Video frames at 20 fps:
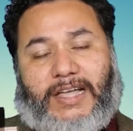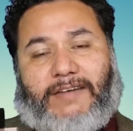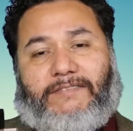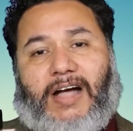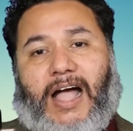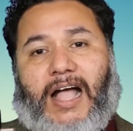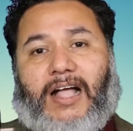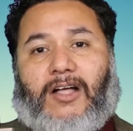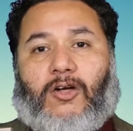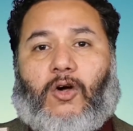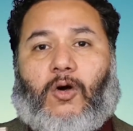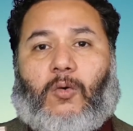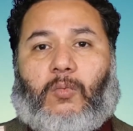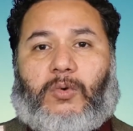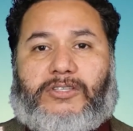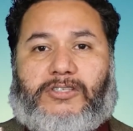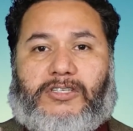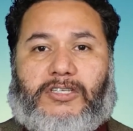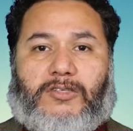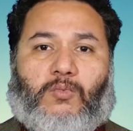tobacco,
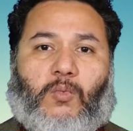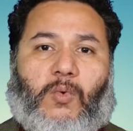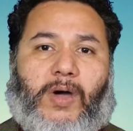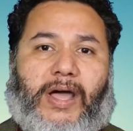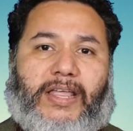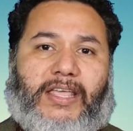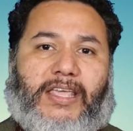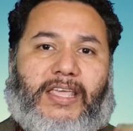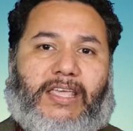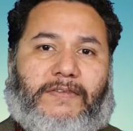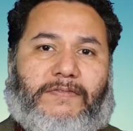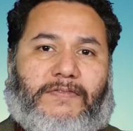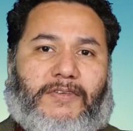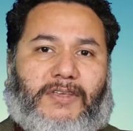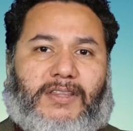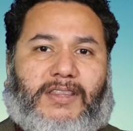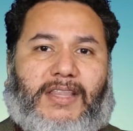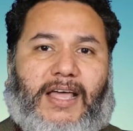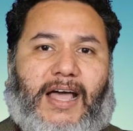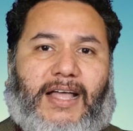which is what gives
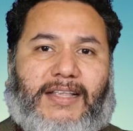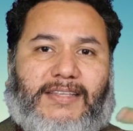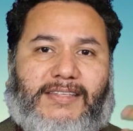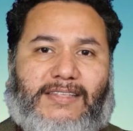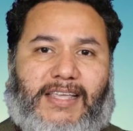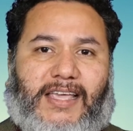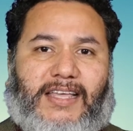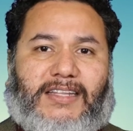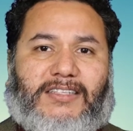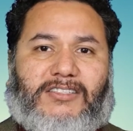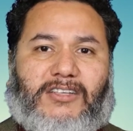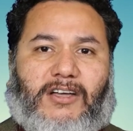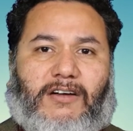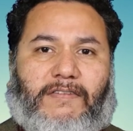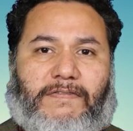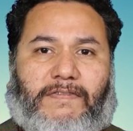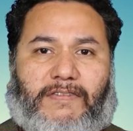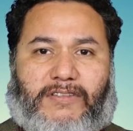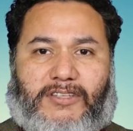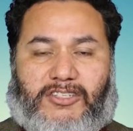it the scent
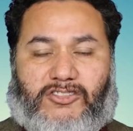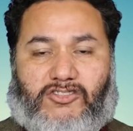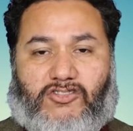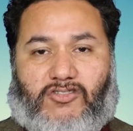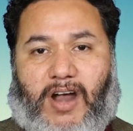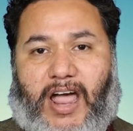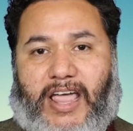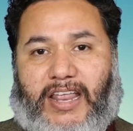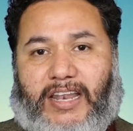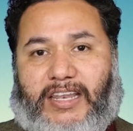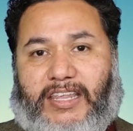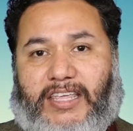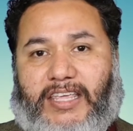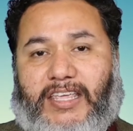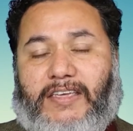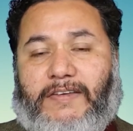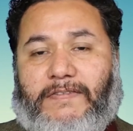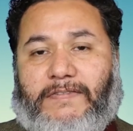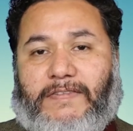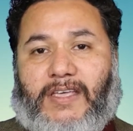of the dry
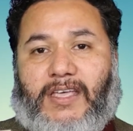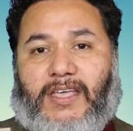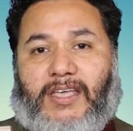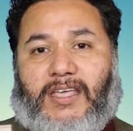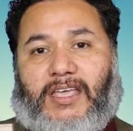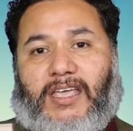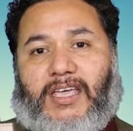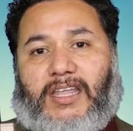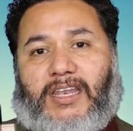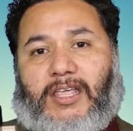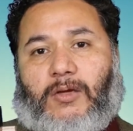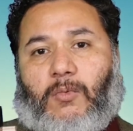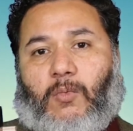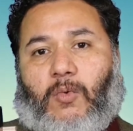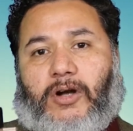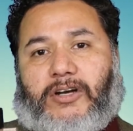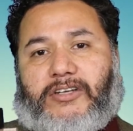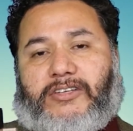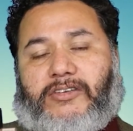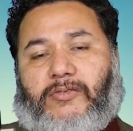leaves, and it
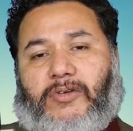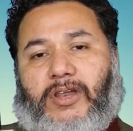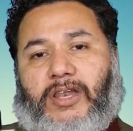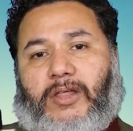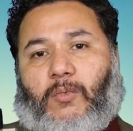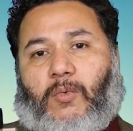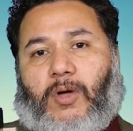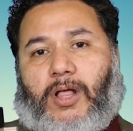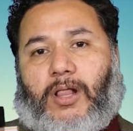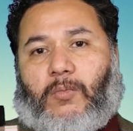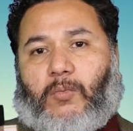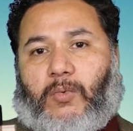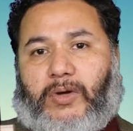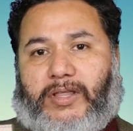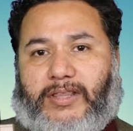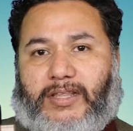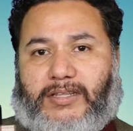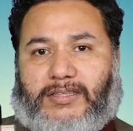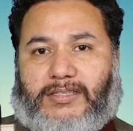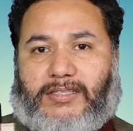works really well
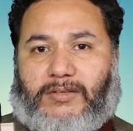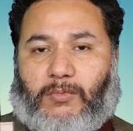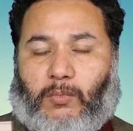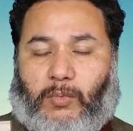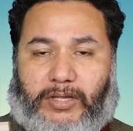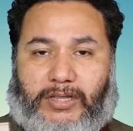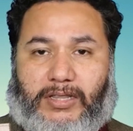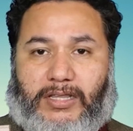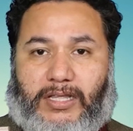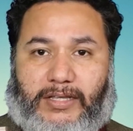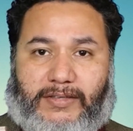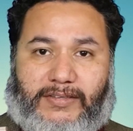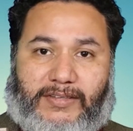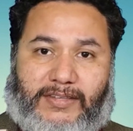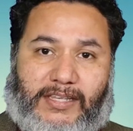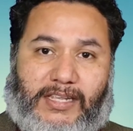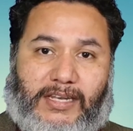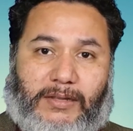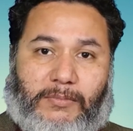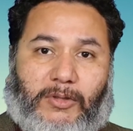with the, with the
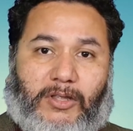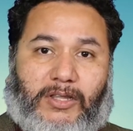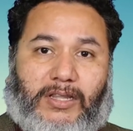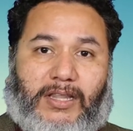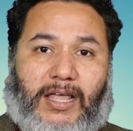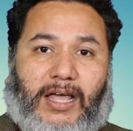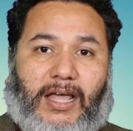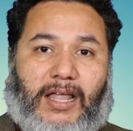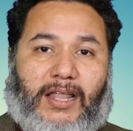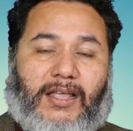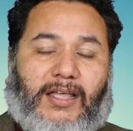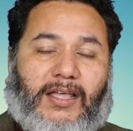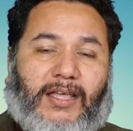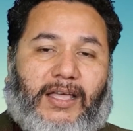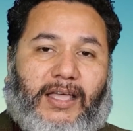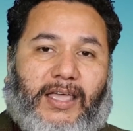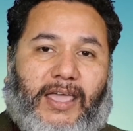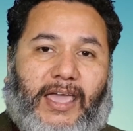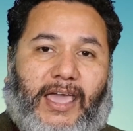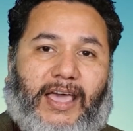cinnamon that
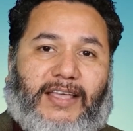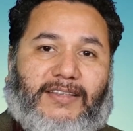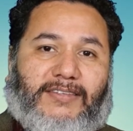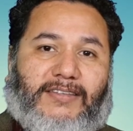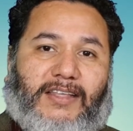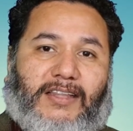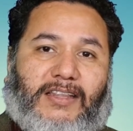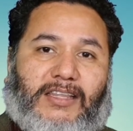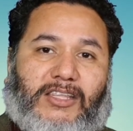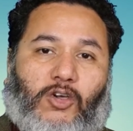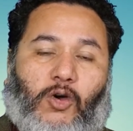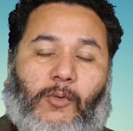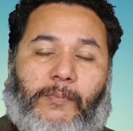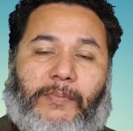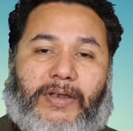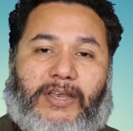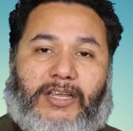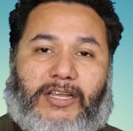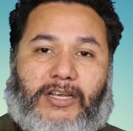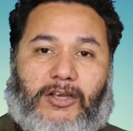it has in the
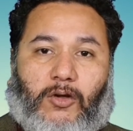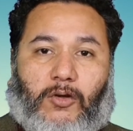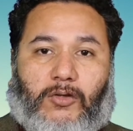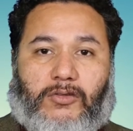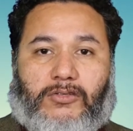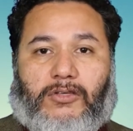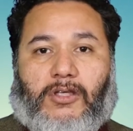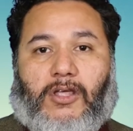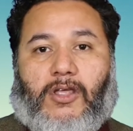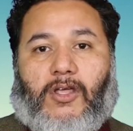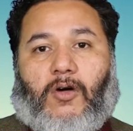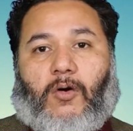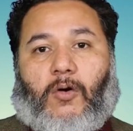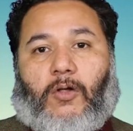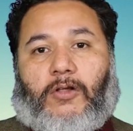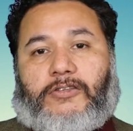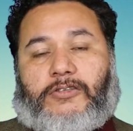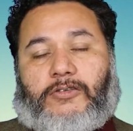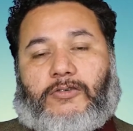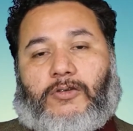opening notes.
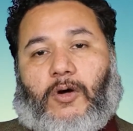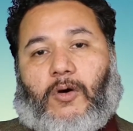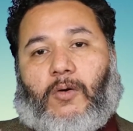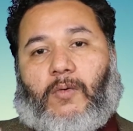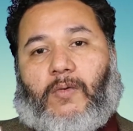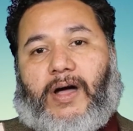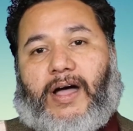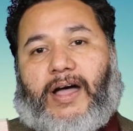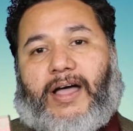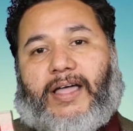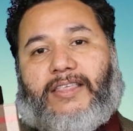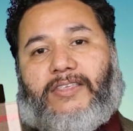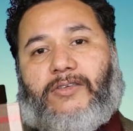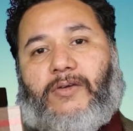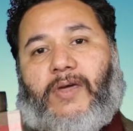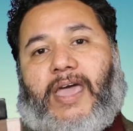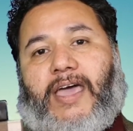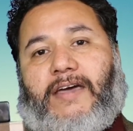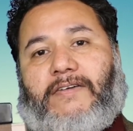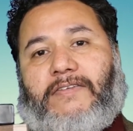Also, uh,
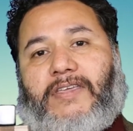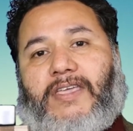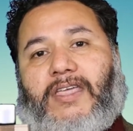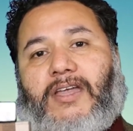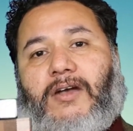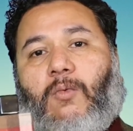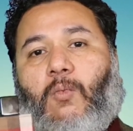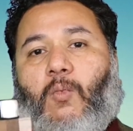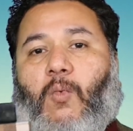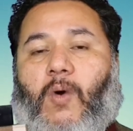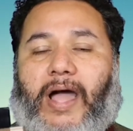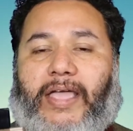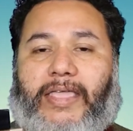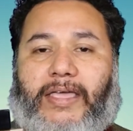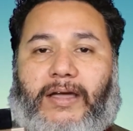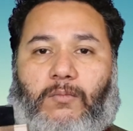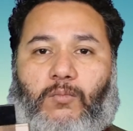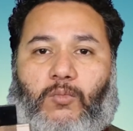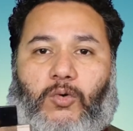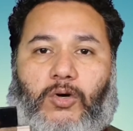you have here
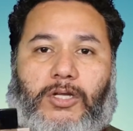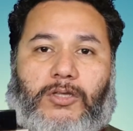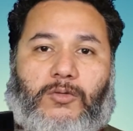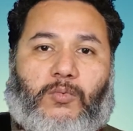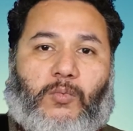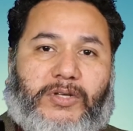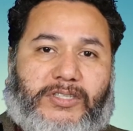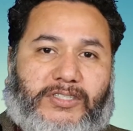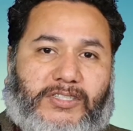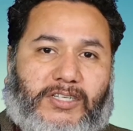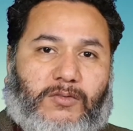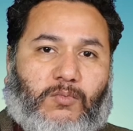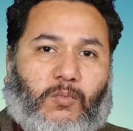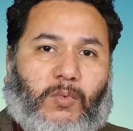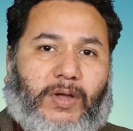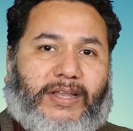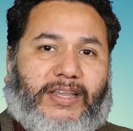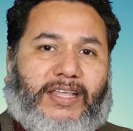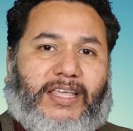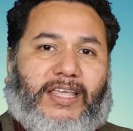white wood, which is
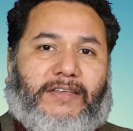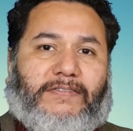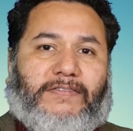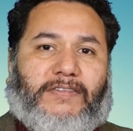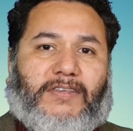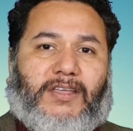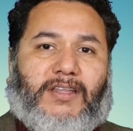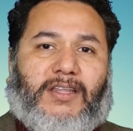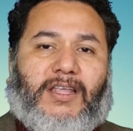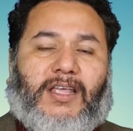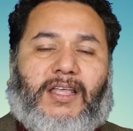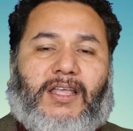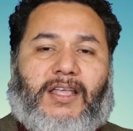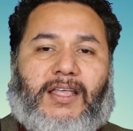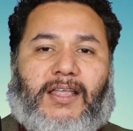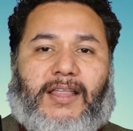what gives it